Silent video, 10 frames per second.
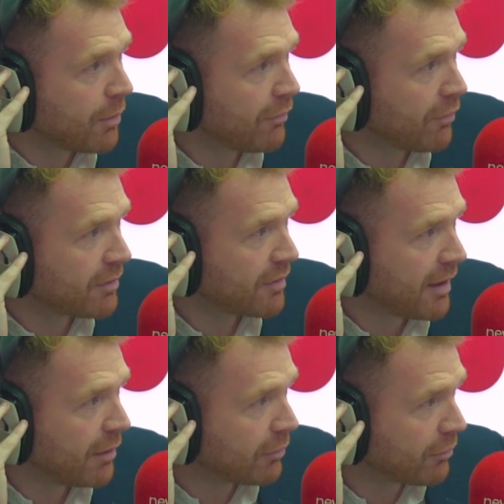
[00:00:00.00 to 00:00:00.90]
We've
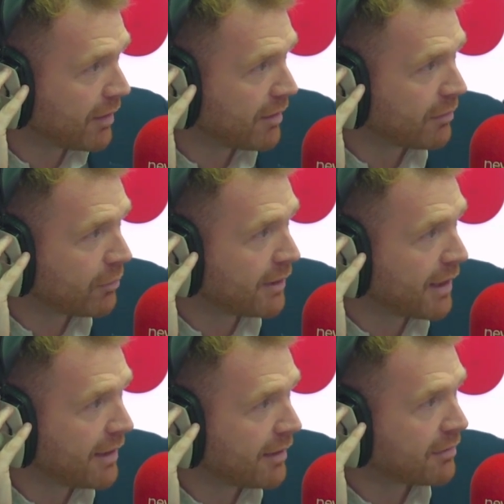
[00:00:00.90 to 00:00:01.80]
set out the reasons why
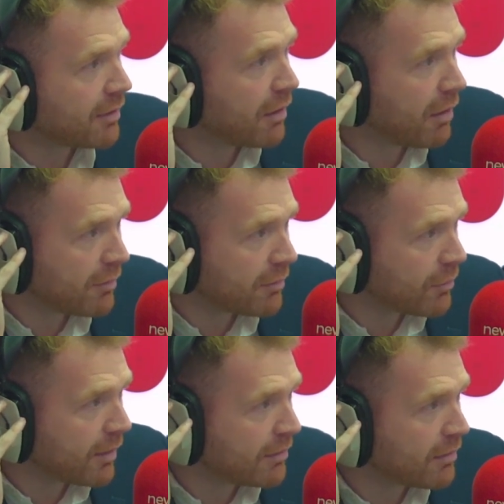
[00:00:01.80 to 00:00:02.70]
that is, the
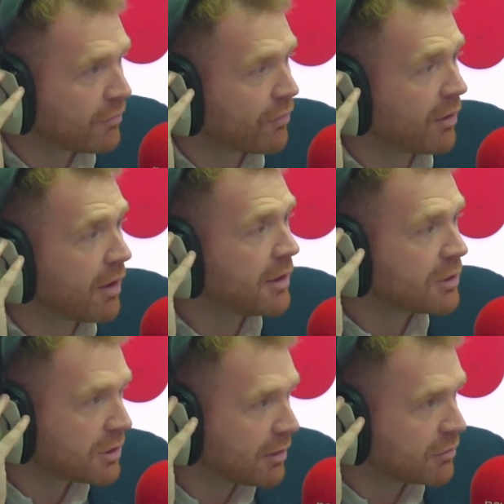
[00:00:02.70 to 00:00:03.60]
consequences for
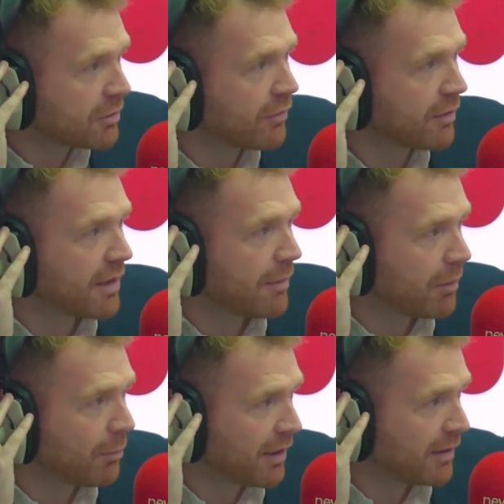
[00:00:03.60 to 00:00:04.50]
children, for
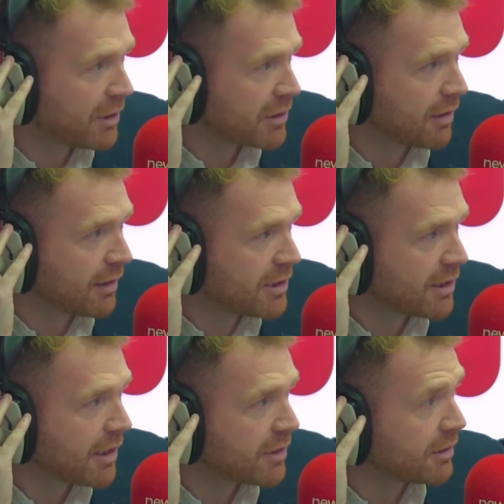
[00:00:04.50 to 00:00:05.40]
example, with additional
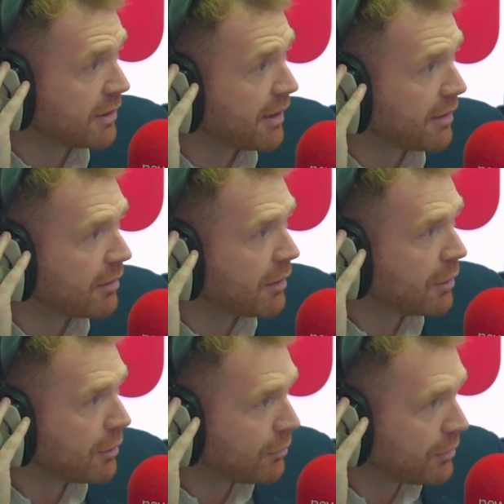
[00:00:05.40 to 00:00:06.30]
education needs,
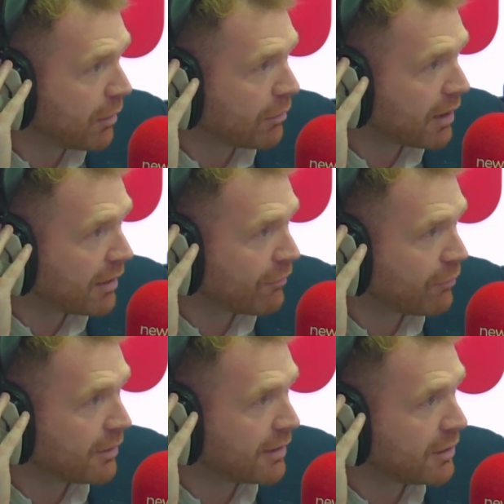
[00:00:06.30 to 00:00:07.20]
who don't have a
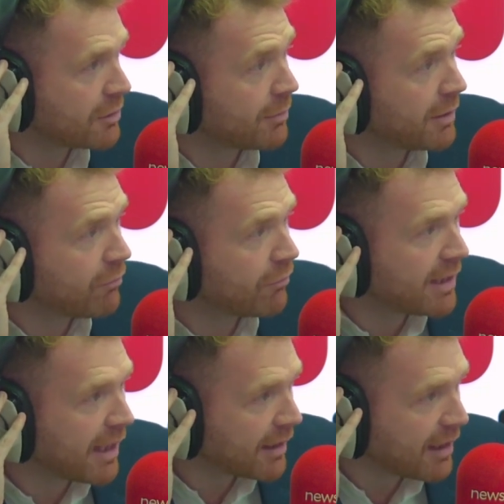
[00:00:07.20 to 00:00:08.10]
full teacher being
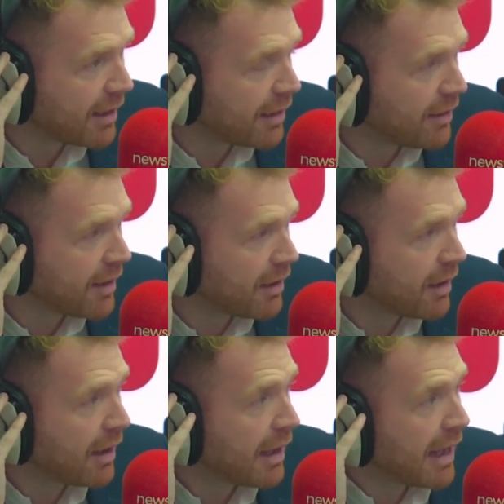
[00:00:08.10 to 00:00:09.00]
reallocated then,
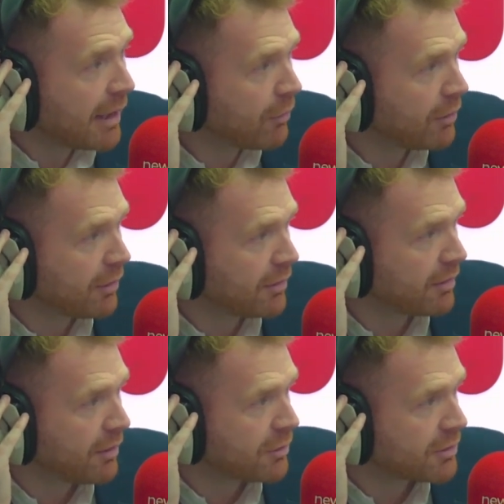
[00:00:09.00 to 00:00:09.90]
and highlighted
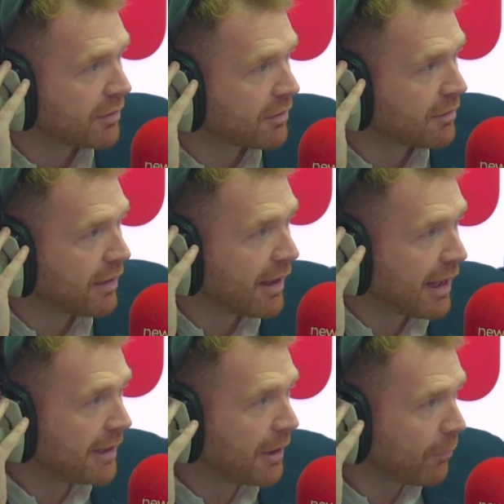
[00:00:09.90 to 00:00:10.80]
solutions.
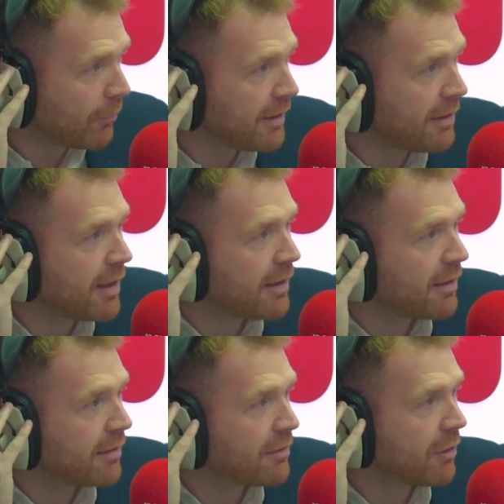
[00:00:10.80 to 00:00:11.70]
And only
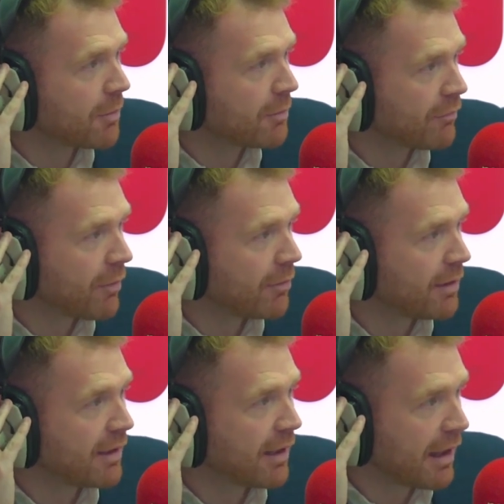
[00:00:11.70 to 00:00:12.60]
then has Norma
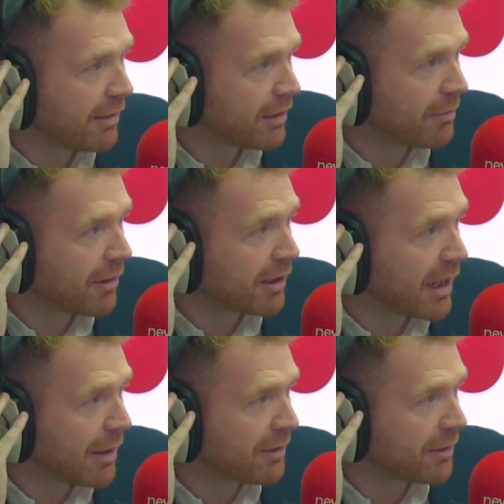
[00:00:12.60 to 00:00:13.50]
Foley and the
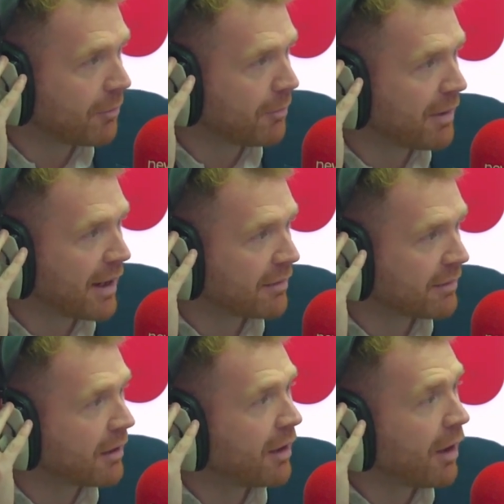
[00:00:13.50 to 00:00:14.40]
cabinet come back
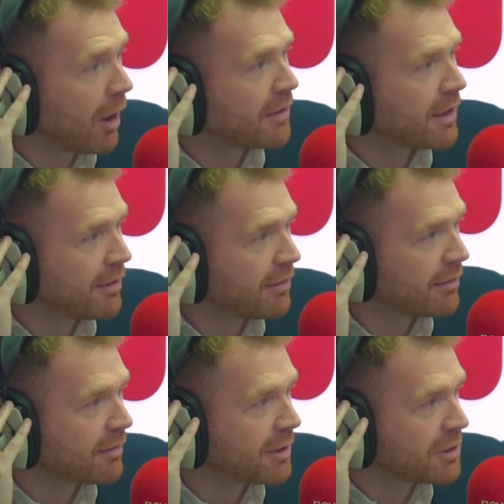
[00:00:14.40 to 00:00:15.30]
and said, oh yeah, this
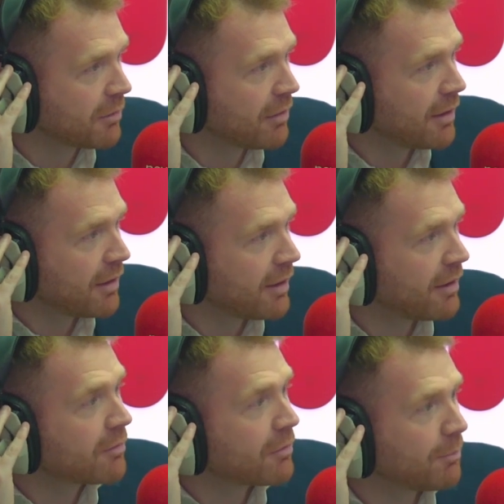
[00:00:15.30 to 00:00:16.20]
is an issue.
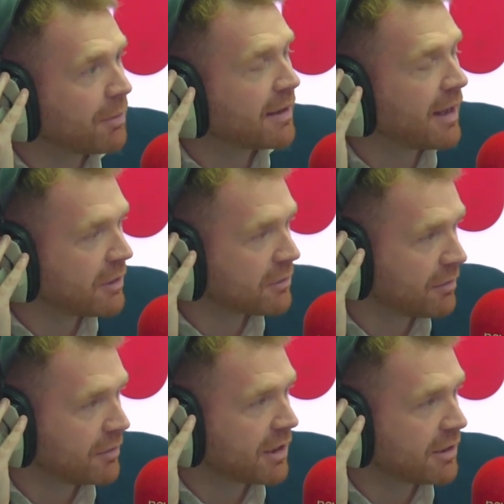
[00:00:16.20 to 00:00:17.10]
Here's some potential
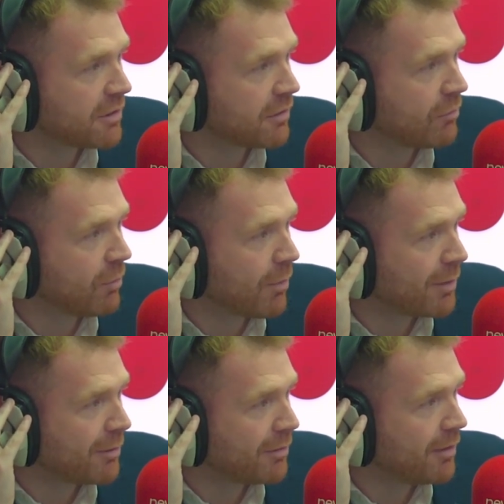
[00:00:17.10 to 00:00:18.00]
suggestions of what
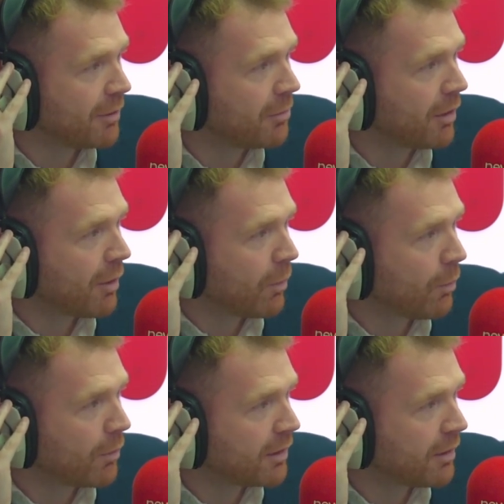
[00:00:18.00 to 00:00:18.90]
we could do,
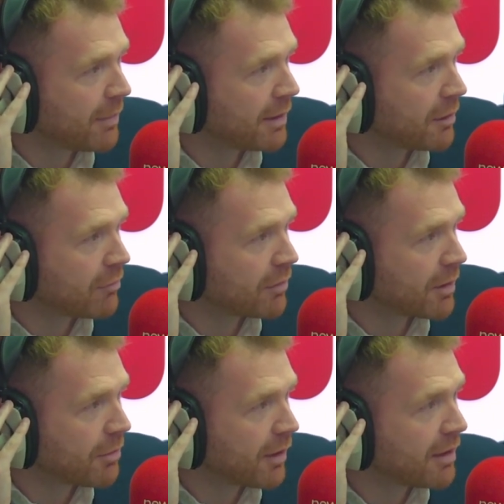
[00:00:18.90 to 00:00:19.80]
one of them being the
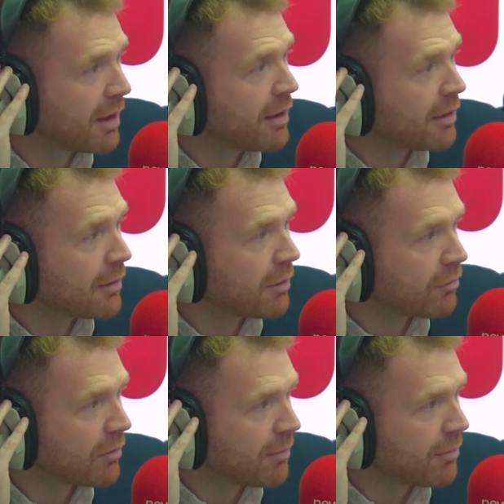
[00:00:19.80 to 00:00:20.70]
career break. The
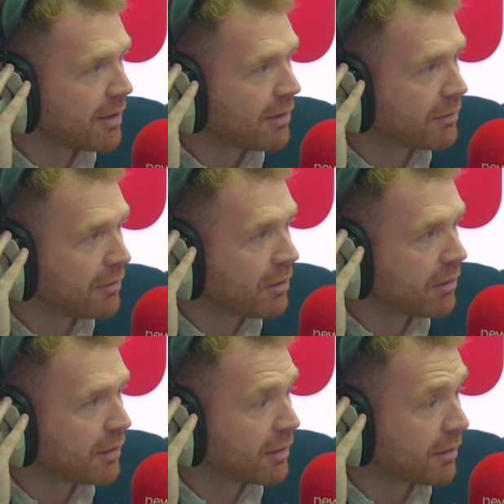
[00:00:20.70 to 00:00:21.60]
career break is not
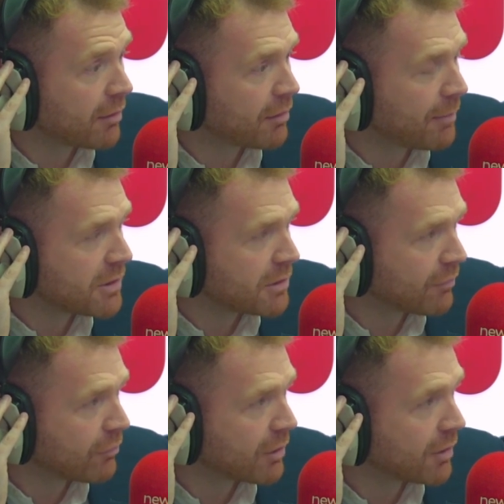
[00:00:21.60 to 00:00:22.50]
going to, the suspension
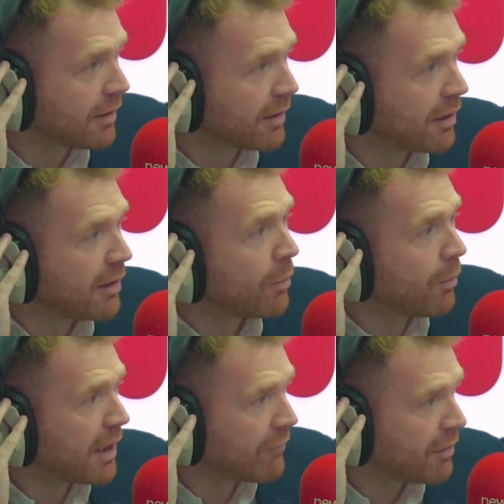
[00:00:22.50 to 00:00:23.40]
of the career break,
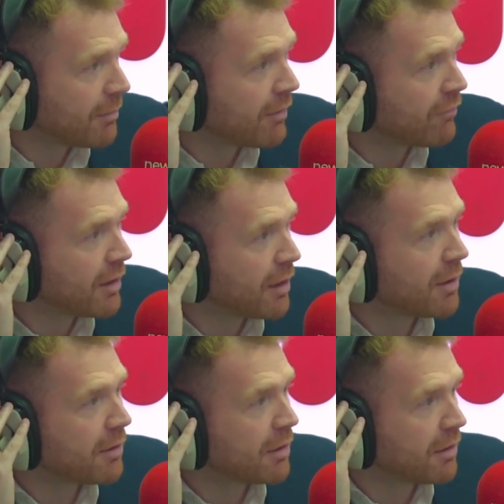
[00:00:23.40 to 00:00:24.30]
whatever you may feel
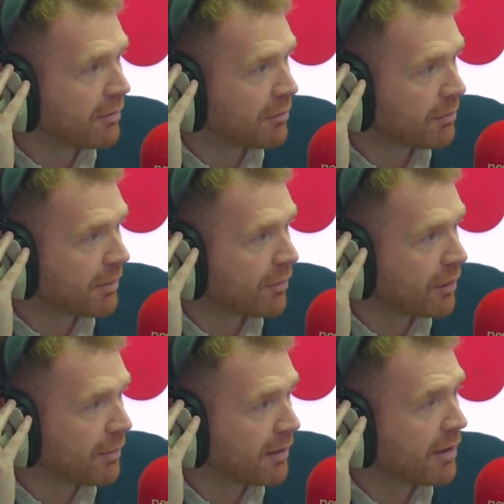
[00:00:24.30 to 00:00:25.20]
about it, your listeners may
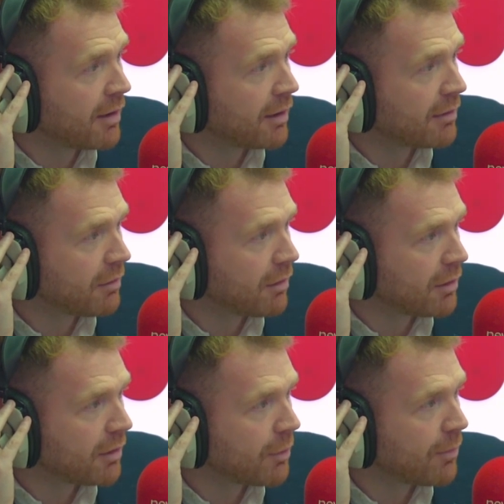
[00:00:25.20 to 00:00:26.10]
feel about it, is not
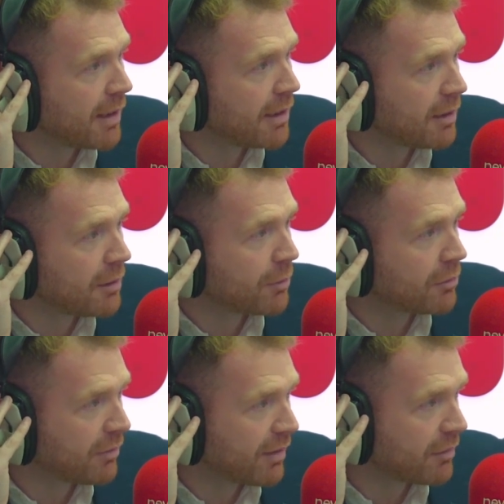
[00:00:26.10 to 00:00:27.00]
going to do anything to
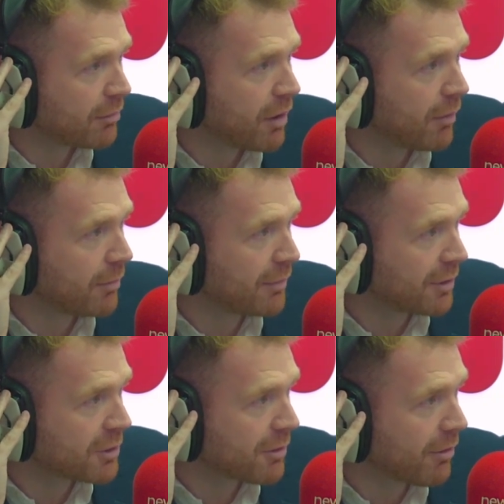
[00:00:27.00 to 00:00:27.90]
address the problem
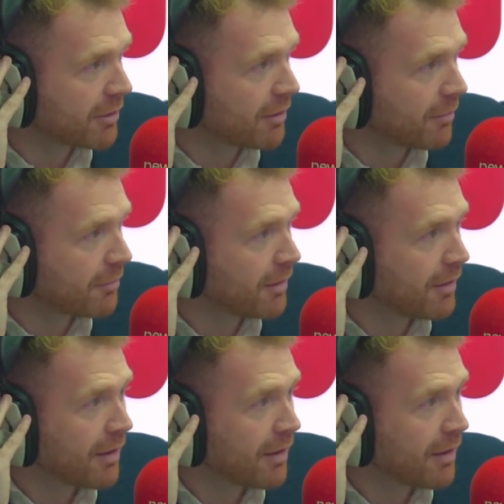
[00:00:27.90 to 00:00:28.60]
in the short term.